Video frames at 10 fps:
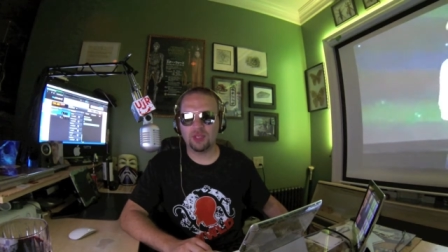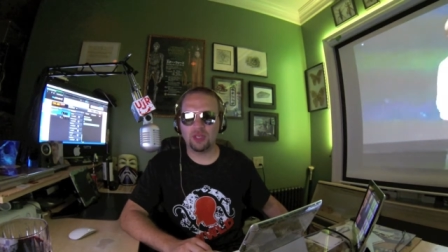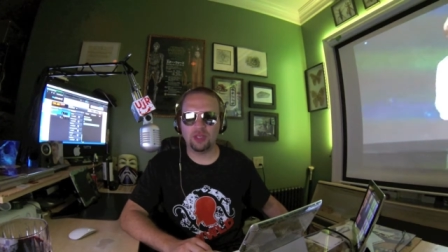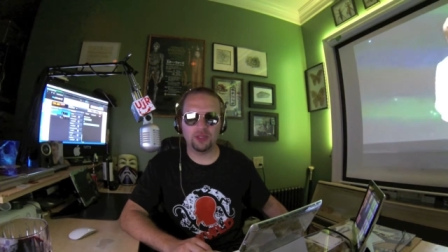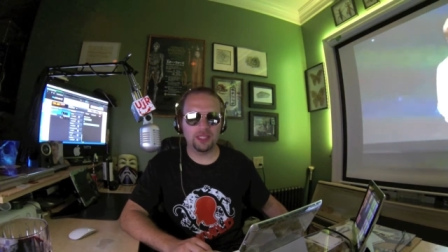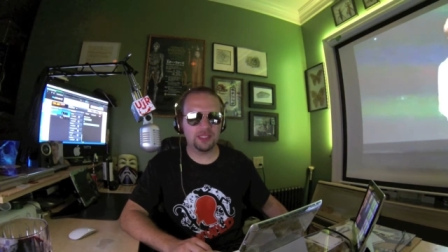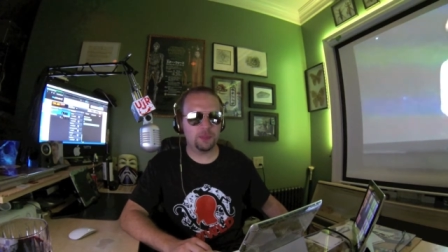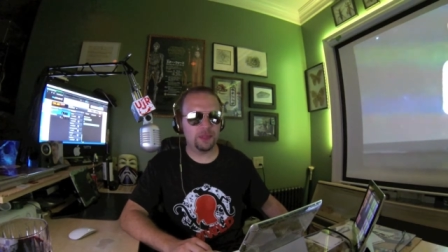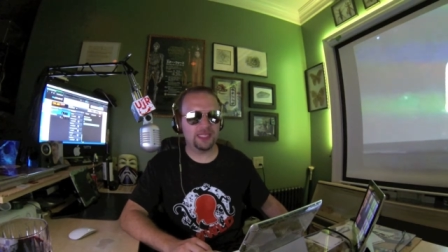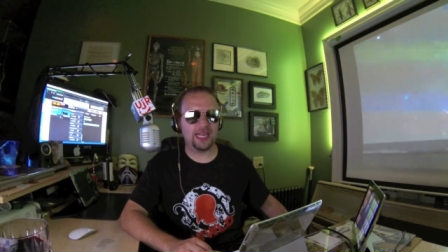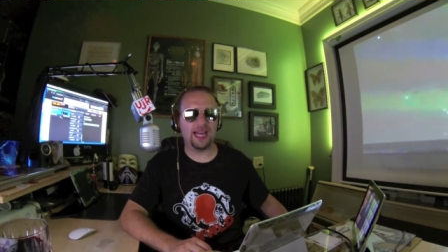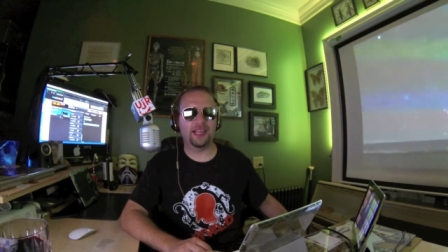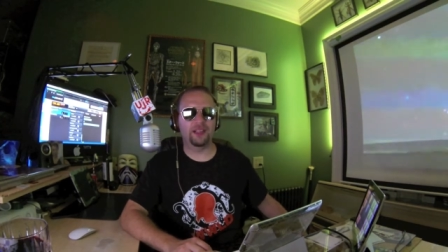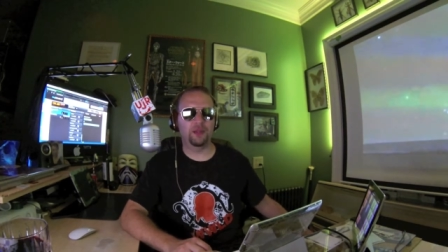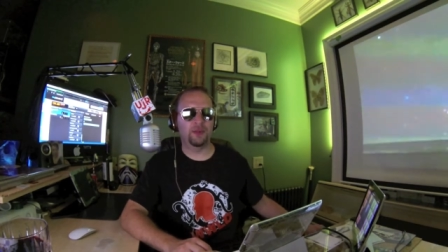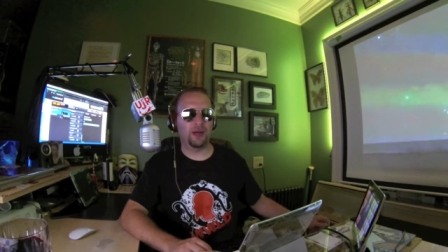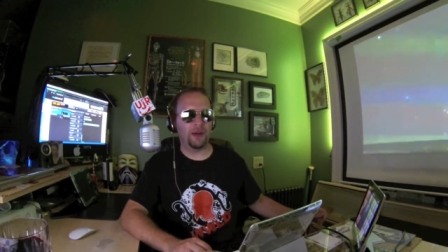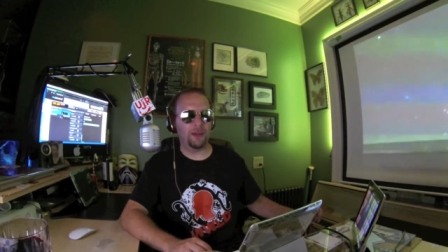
Oh, that's spectacular, Braam.